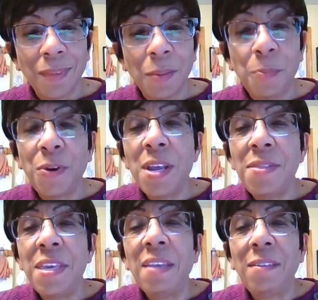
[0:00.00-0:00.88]
Breathe
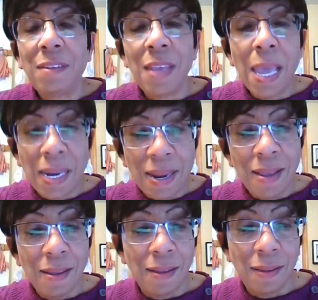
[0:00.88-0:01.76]
this in,
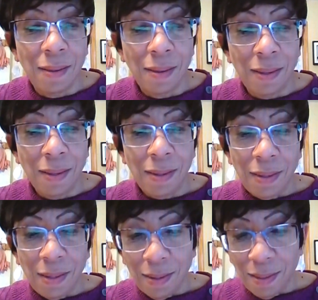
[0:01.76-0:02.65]

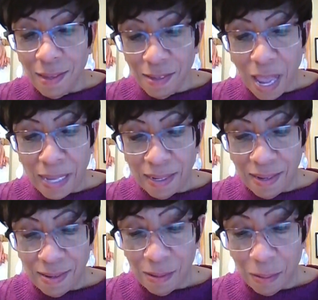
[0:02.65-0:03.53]
the
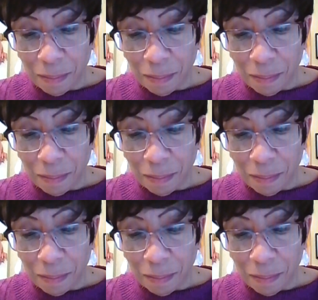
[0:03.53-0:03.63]
silence.